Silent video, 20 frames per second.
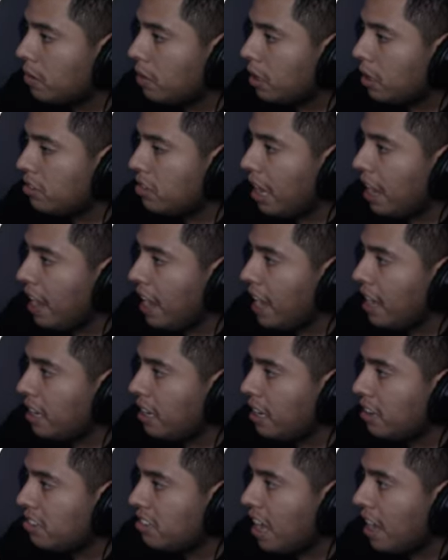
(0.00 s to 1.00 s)
He's at
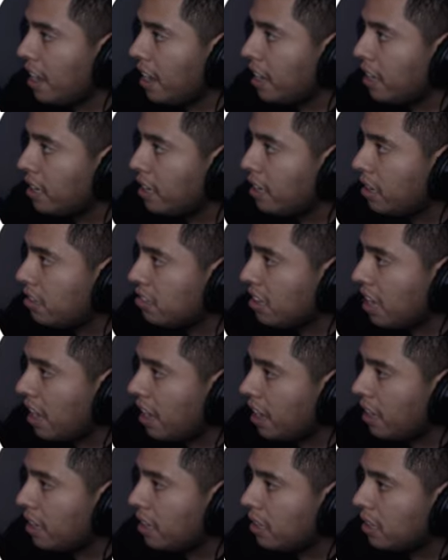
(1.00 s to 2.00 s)
eight, he's at eight, he's at
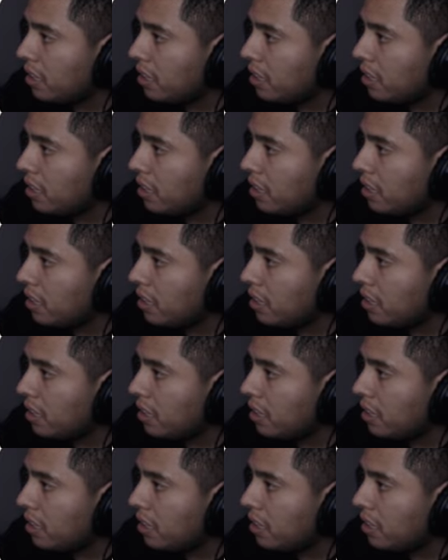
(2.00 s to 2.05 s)
eight.